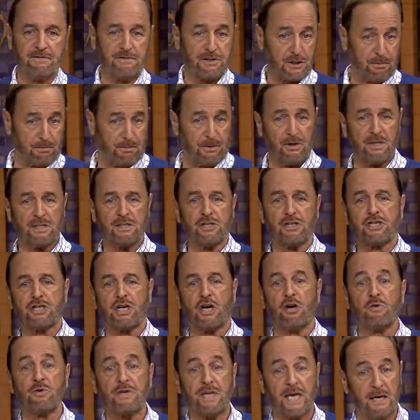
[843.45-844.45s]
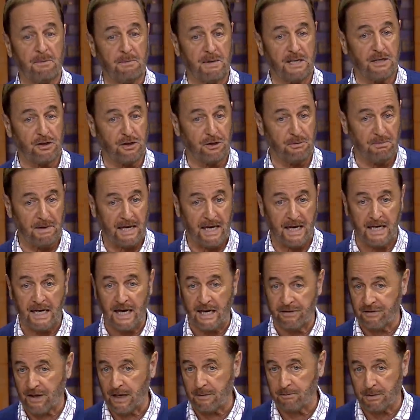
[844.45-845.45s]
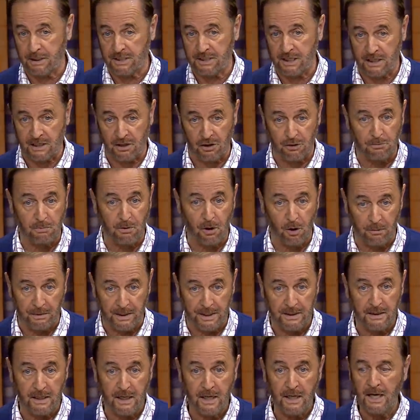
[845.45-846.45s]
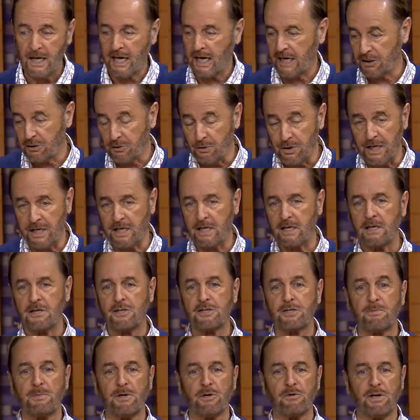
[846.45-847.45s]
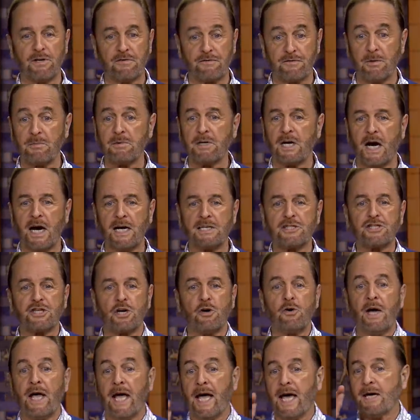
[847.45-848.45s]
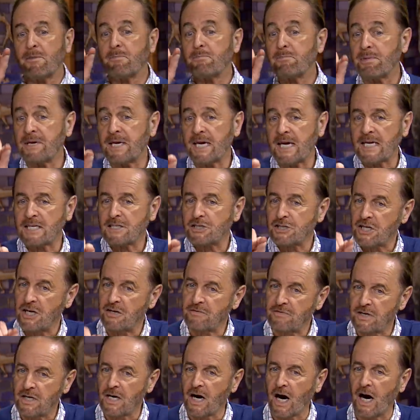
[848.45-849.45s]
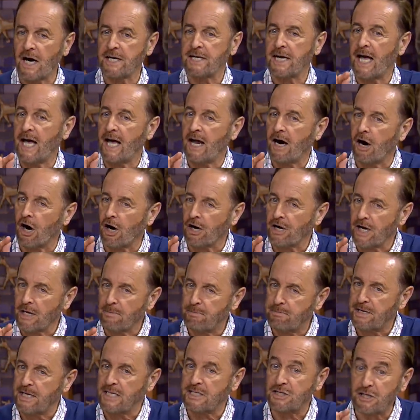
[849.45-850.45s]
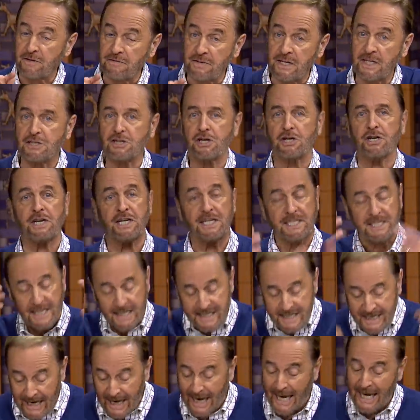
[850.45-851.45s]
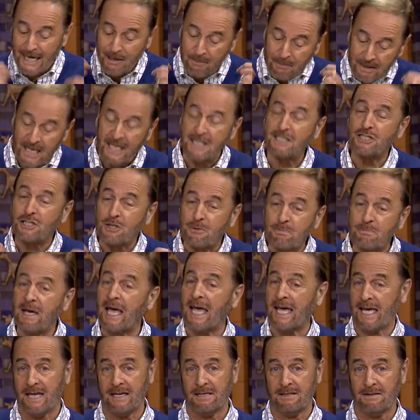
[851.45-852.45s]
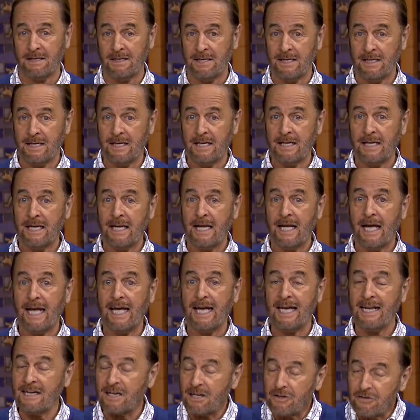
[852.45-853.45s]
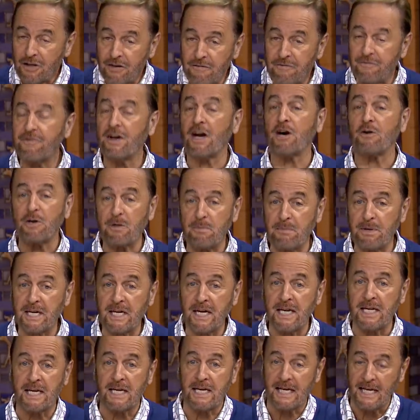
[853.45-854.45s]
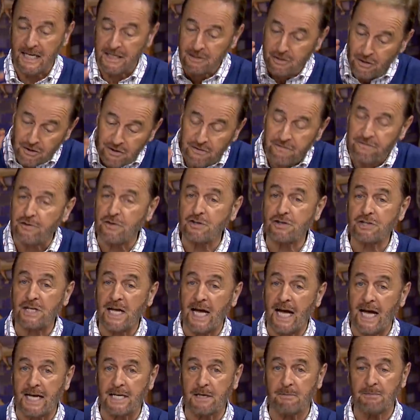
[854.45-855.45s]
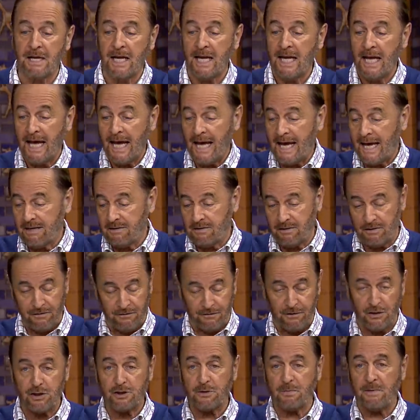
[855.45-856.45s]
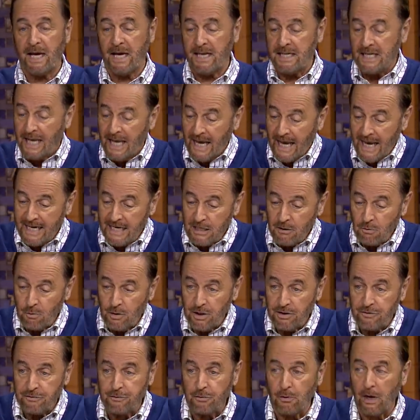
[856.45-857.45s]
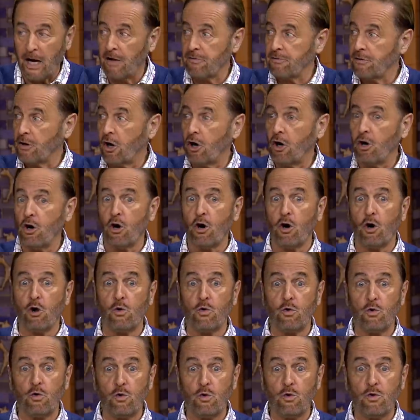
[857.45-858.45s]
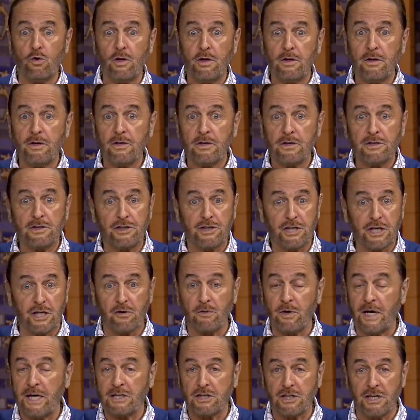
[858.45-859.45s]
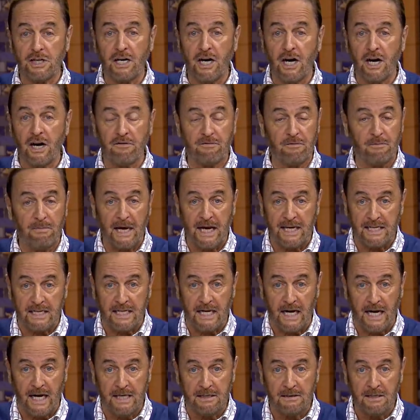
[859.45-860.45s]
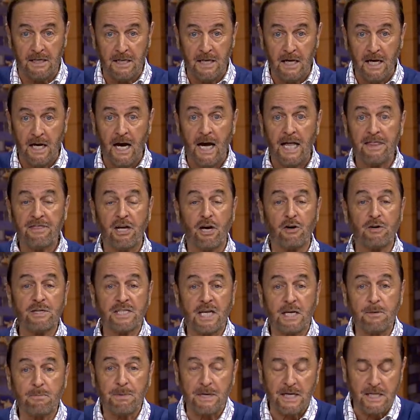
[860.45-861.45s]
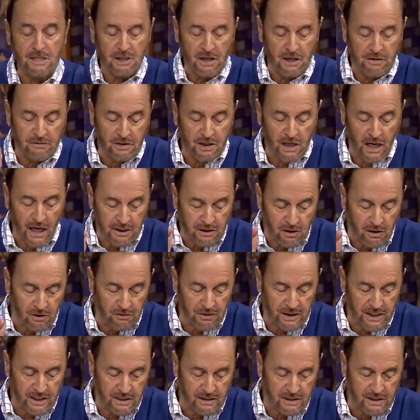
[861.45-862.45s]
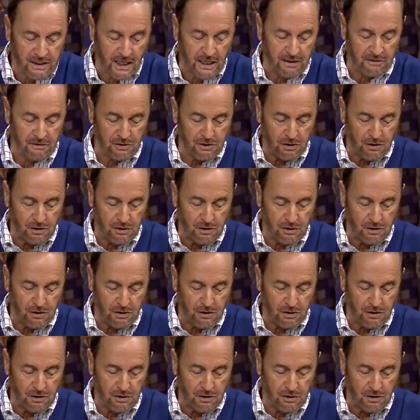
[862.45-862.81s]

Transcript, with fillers: Spirit and soul came into the man at that particular moment. A unique spirit from God. So a piece of God or a piece of eternity came into man. Mm in the very beginning, into the first Adam and the first man, and it went throughout the whole generation of mankind. Mm. There is a piece of God on the inside of you.